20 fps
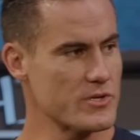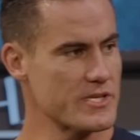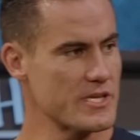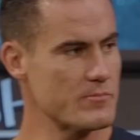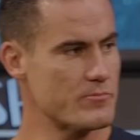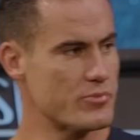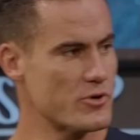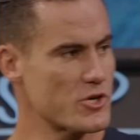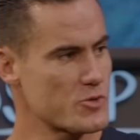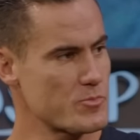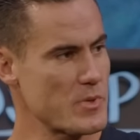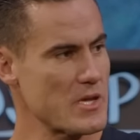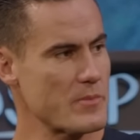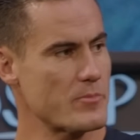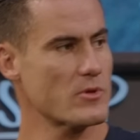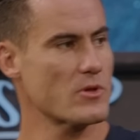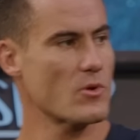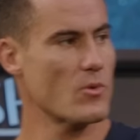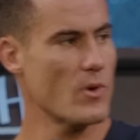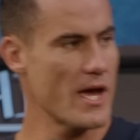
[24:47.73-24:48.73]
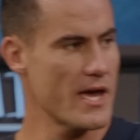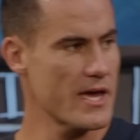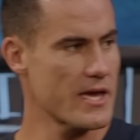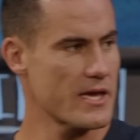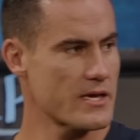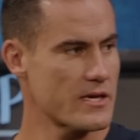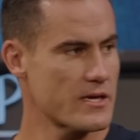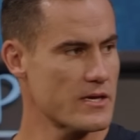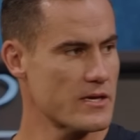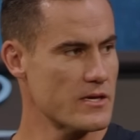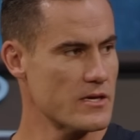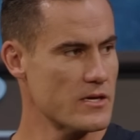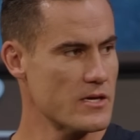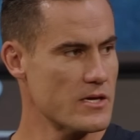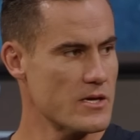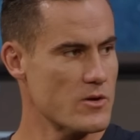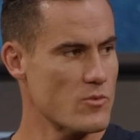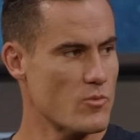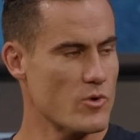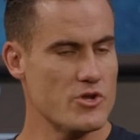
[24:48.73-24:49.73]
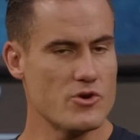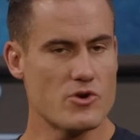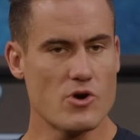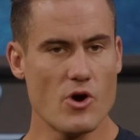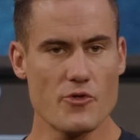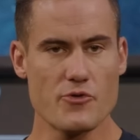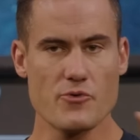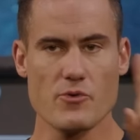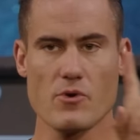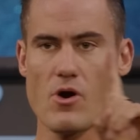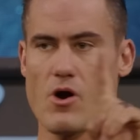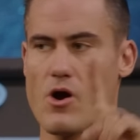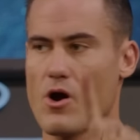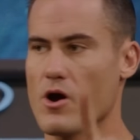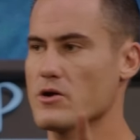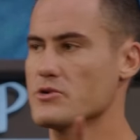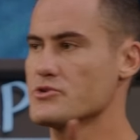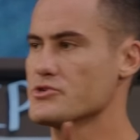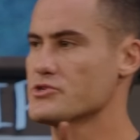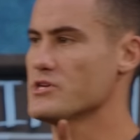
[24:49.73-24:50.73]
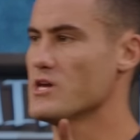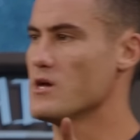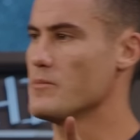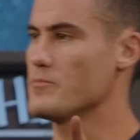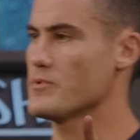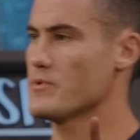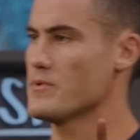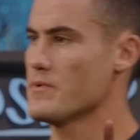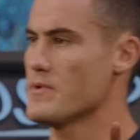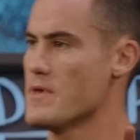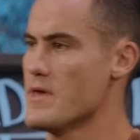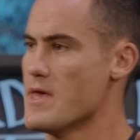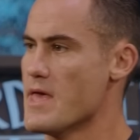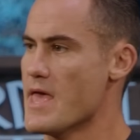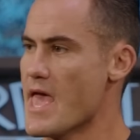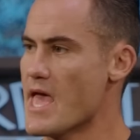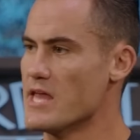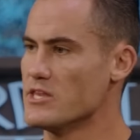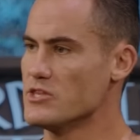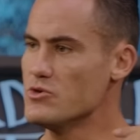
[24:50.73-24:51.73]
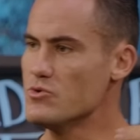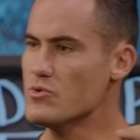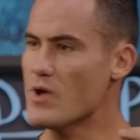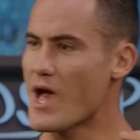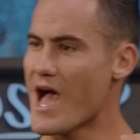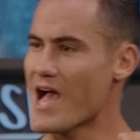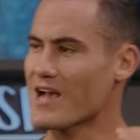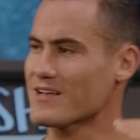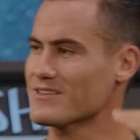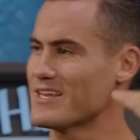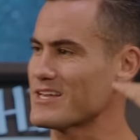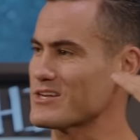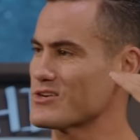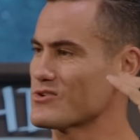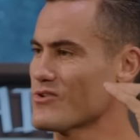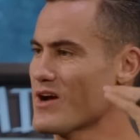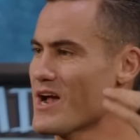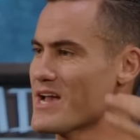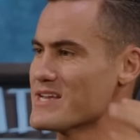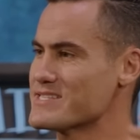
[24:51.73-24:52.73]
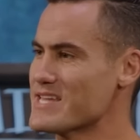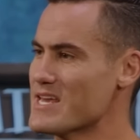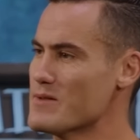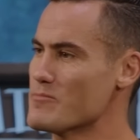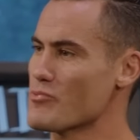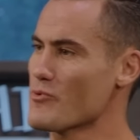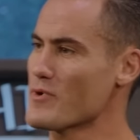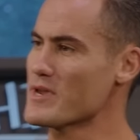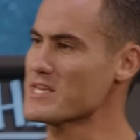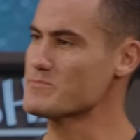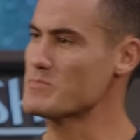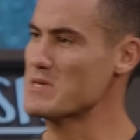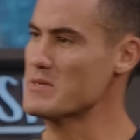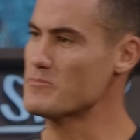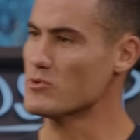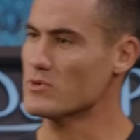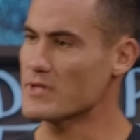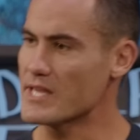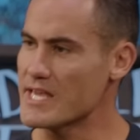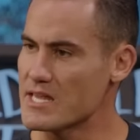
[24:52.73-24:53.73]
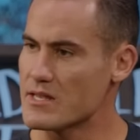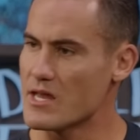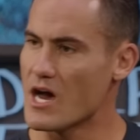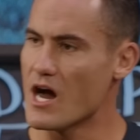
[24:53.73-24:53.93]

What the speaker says: It didn't push people away. When you go through a hardship and you act like Christ, it brings people in.